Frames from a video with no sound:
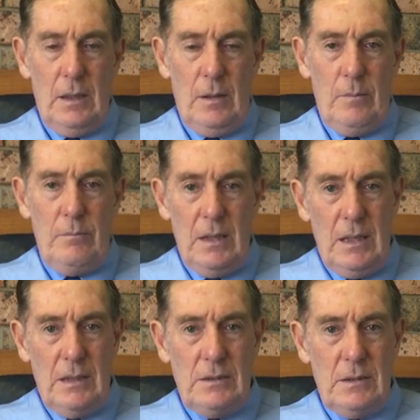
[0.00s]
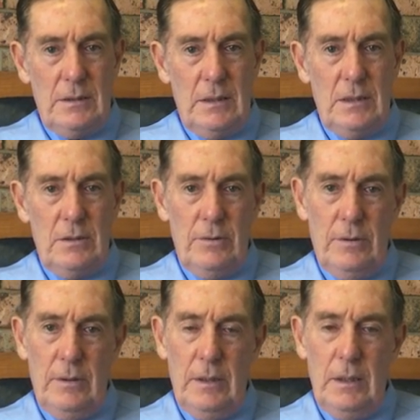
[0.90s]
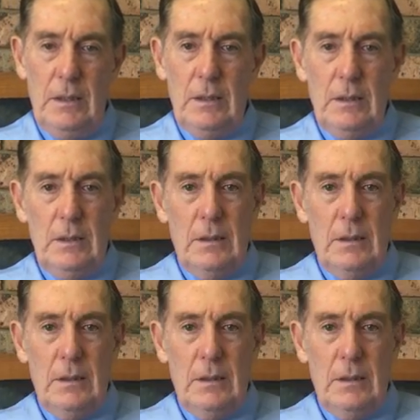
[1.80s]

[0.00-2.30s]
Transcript: Uh, Meniere's disease not only